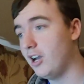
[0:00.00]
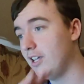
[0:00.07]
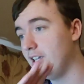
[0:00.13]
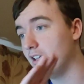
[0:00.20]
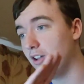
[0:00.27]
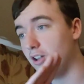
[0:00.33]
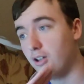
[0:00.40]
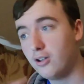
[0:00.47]

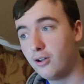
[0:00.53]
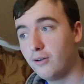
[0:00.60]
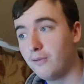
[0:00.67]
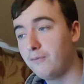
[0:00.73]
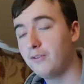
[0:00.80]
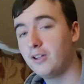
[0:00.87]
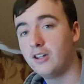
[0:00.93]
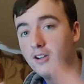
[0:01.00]
I
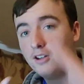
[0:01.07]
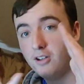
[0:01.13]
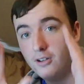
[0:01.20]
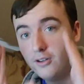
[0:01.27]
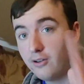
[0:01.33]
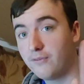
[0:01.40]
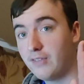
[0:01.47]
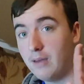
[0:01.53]
love
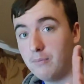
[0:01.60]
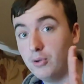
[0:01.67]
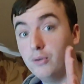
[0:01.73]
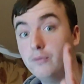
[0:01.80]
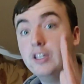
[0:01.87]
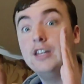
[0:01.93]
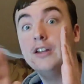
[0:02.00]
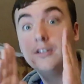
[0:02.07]
that
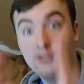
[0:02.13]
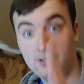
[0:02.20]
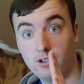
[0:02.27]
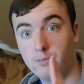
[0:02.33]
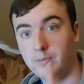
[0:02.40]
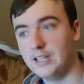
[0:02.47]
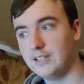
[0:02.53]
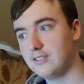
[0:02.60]
movie
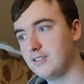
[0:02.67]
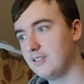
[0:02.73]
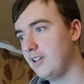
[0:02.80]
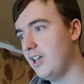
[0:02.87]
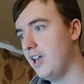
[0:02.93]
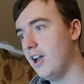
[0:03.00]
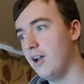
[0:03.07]
to bits.